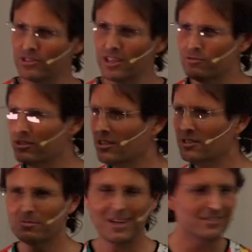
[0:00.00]
set of
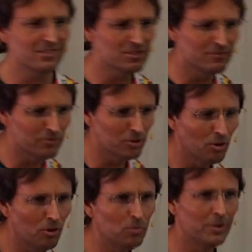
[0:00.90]
circumstances of
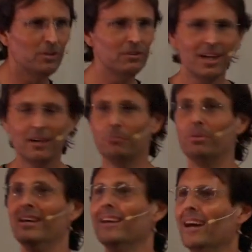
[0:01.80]
your will
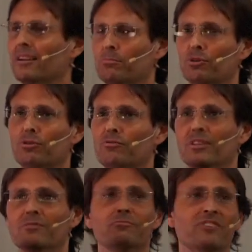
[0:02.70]
being unmoved
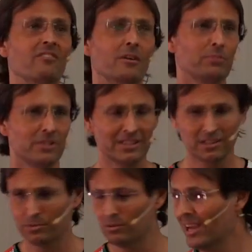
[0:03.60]
and very
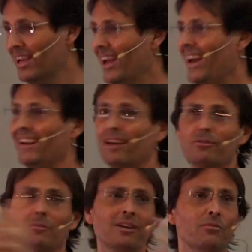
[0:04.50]
predictable, and
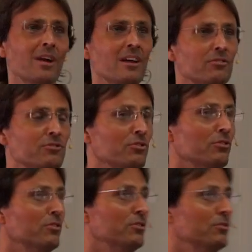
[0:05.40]
everyone around
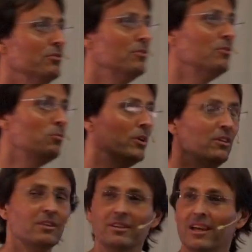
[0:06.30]
you, you
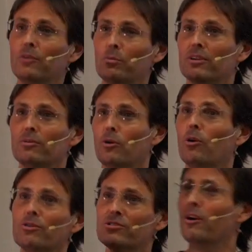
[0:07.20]
will, their will
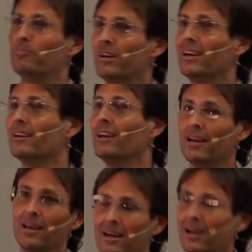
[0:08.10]
also being
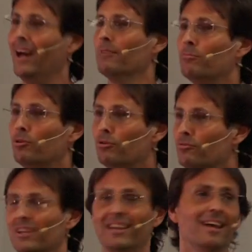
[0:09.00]

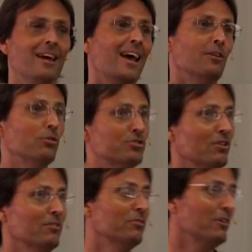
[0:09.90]
unmoved and, and
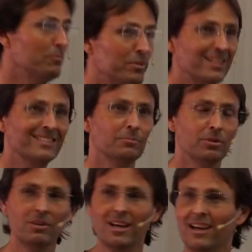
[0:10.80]
also very
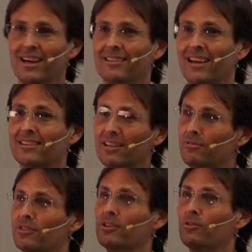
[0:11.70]
predictable, then
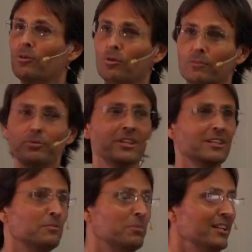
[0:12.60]
given the, all the
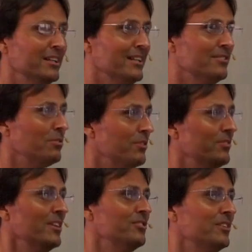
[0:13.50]
predictabilities, all the
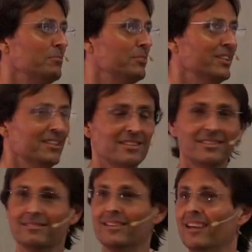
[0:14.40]
things you can predict,
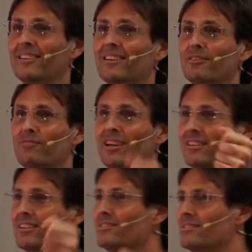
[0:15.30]
then the
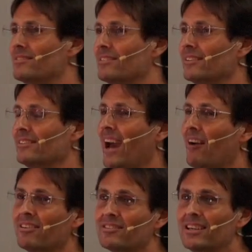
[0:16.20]
event is
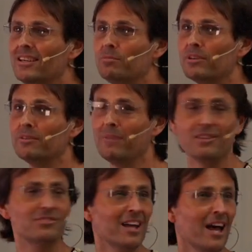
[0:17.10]
guaranteed pretty
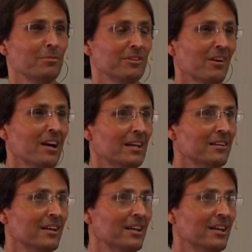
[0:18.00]
much to happen, right?